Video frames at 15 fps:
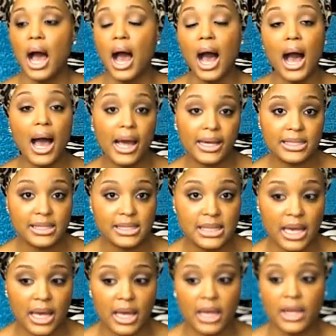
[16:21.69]
I
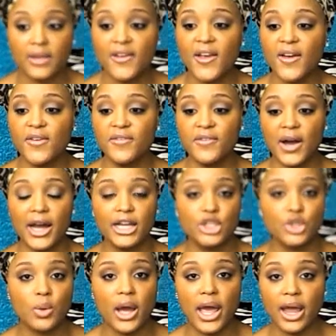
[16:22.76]
say
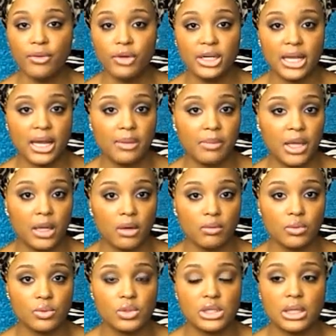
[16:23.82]
find you an everyday
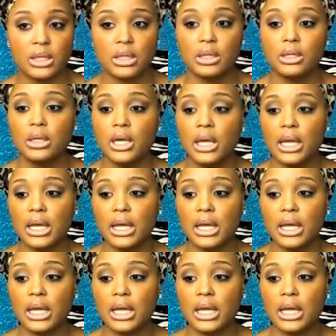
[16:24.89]
makeup routine